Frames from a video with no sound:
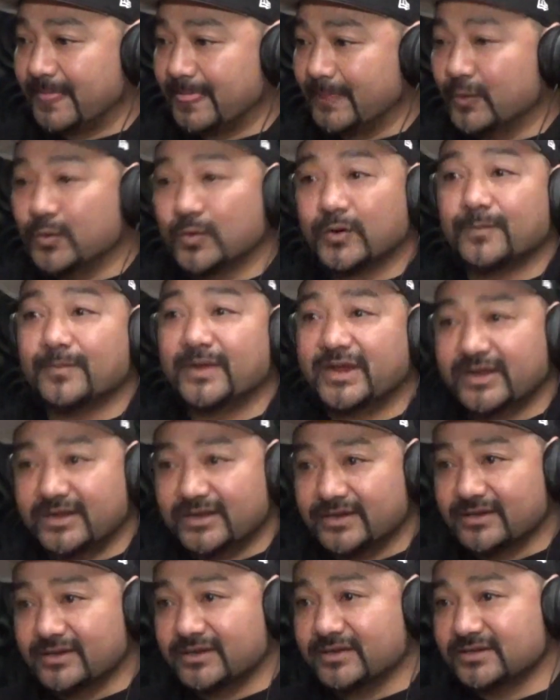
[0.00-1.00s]

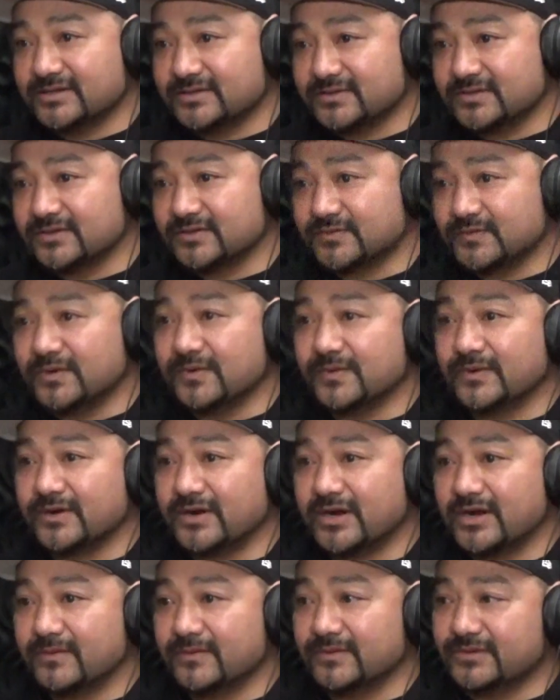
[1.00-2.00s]
automating it is where we're
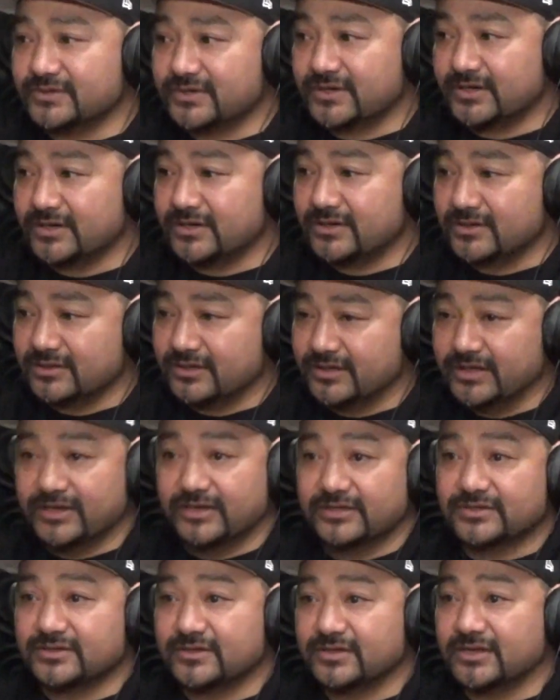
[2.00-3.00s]
at. We're trying to get
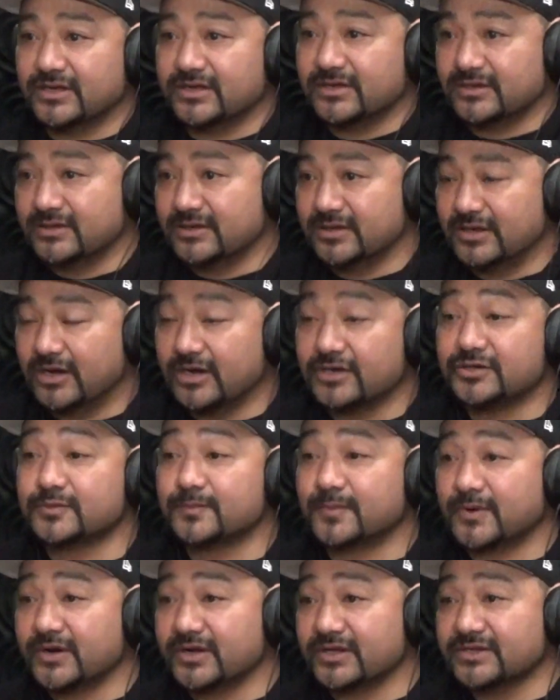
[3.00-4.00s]
into the
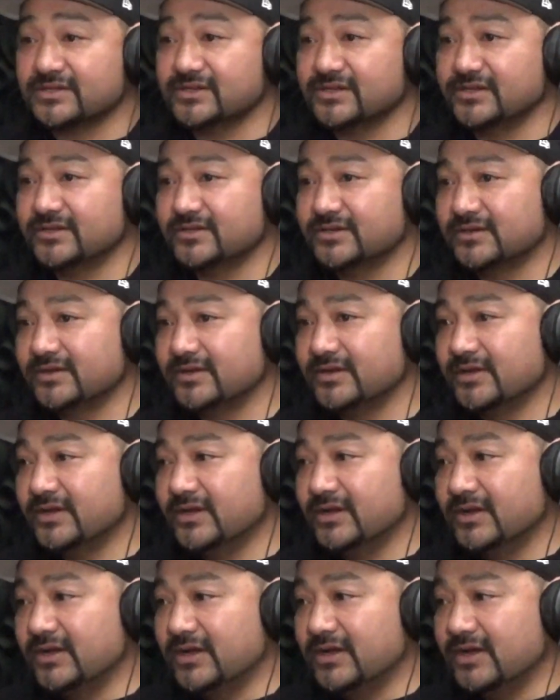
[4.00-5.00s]
hydroponic scene,
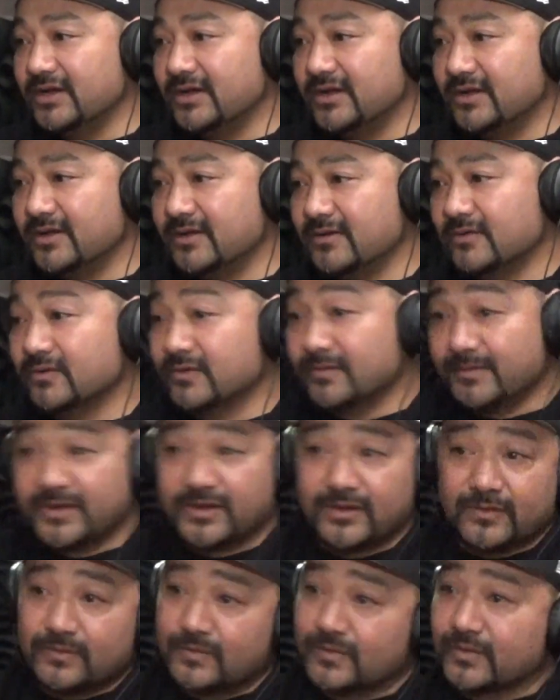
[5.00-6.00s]
automate
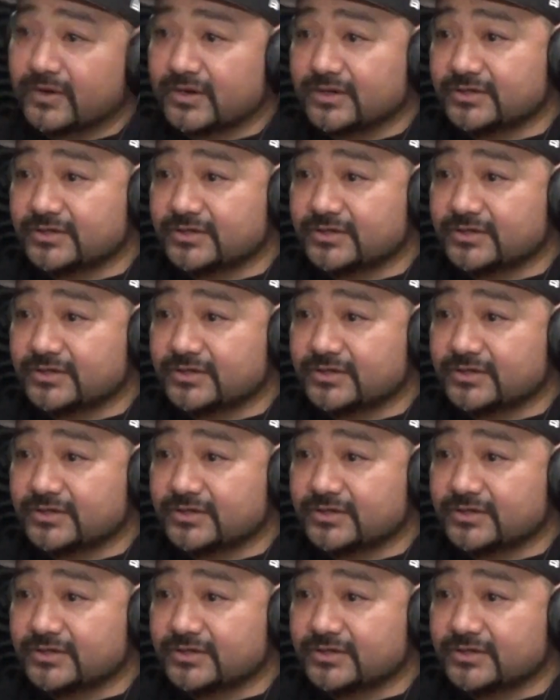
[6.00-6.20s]
the water.